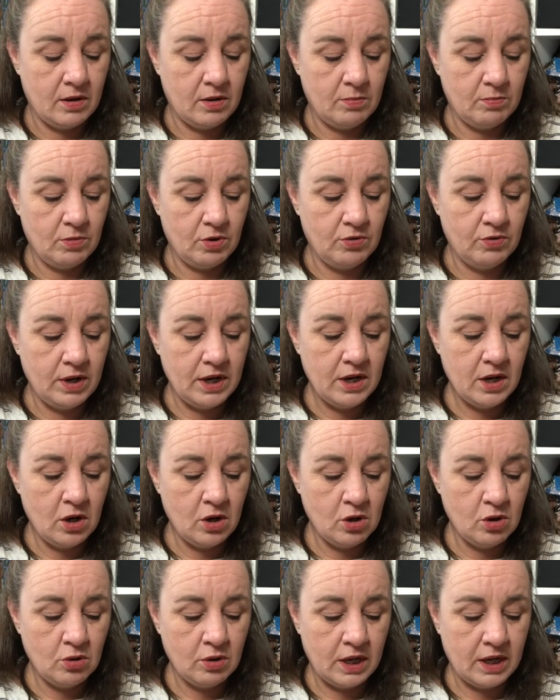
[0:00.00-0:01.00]

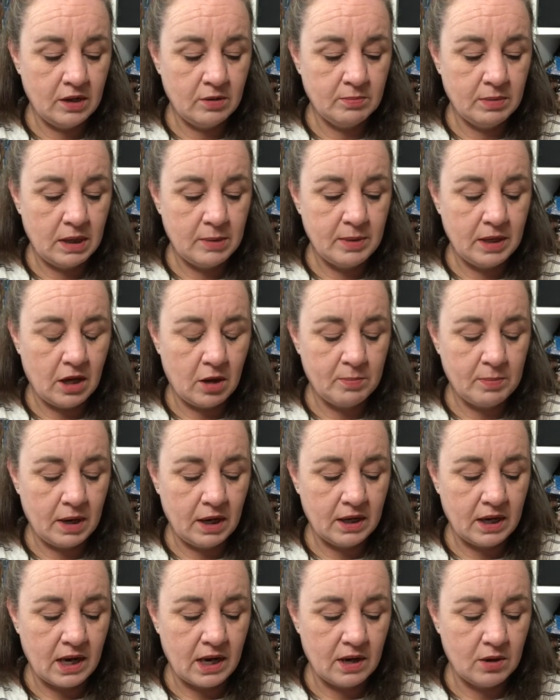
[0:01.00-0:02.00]
merino and baby
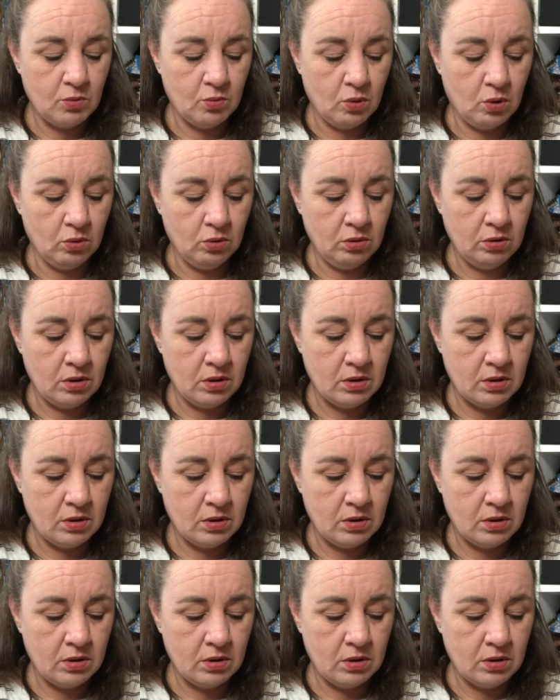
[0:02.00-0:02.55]
alpaca wool,